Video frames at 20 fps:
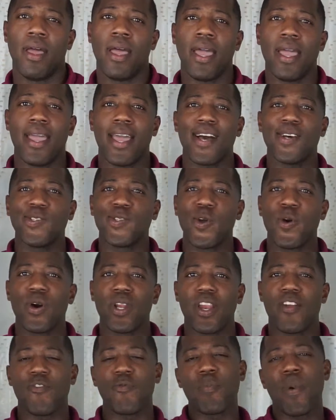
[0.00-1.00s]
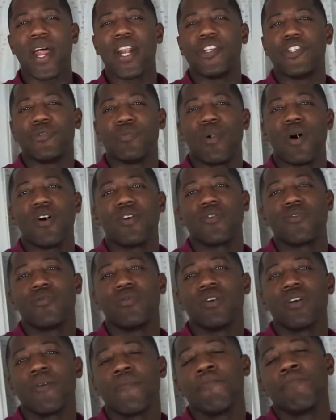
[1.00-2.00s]
Hey, how's it going, everybody? Jamal
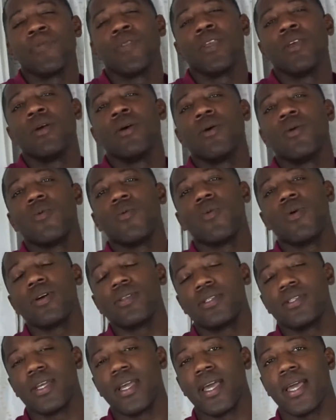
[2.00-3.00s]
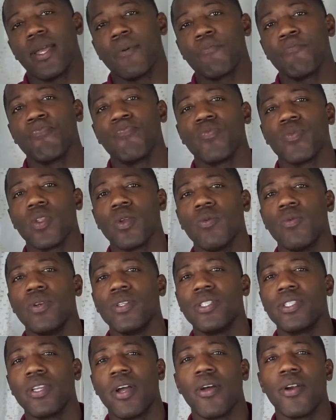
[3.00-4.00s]
Crook once again
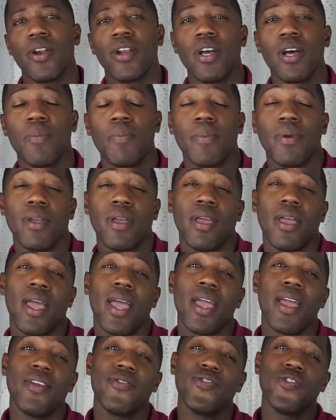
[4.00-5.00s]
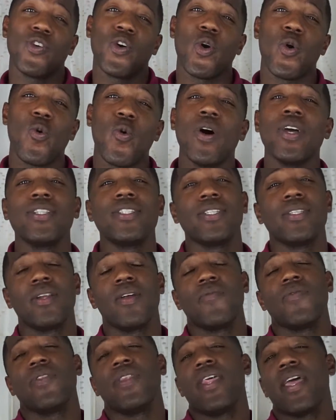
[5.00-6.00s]
with StartEdUp, and the
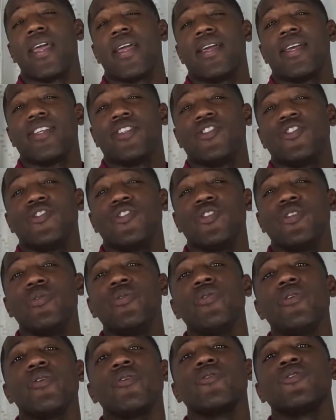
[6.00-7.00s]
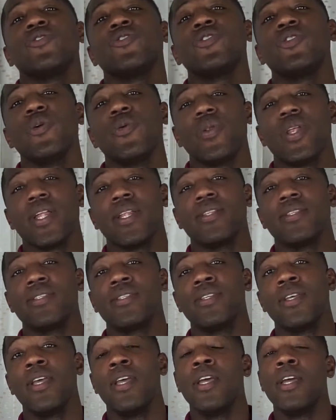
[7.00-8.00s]
question of the day is, do your
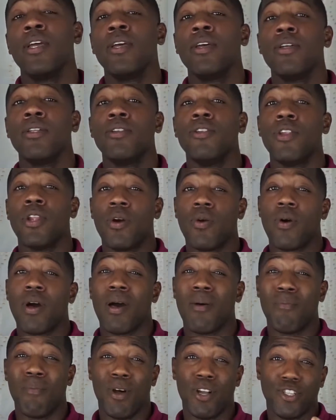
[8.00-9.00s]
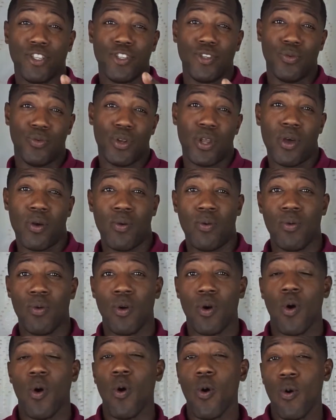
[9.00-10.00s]
students know how much you know,
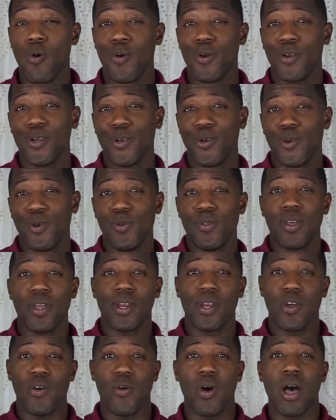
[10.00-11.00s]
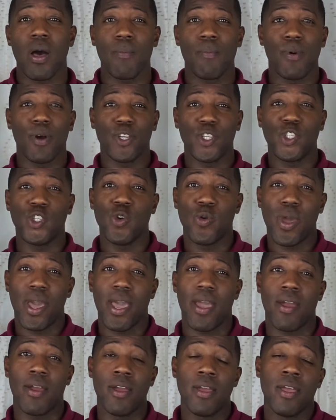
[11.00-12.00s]
or do they know how much you
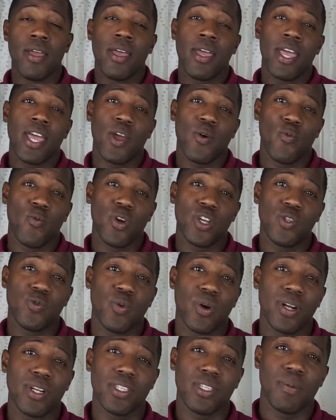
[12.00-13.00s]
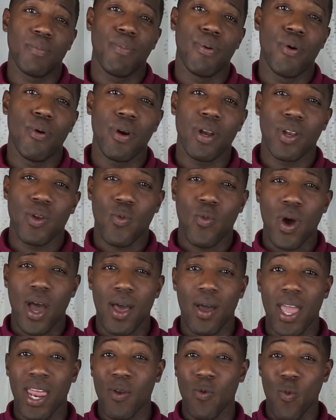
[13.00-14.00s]
care? And which one is important
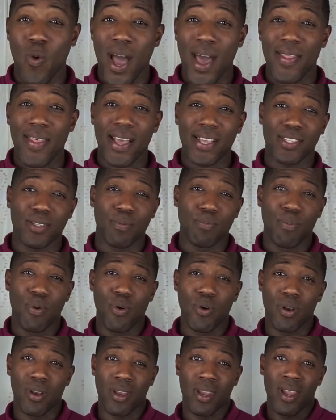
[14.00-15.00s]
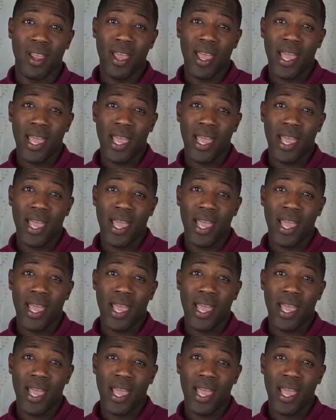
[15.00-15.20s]
and why that's important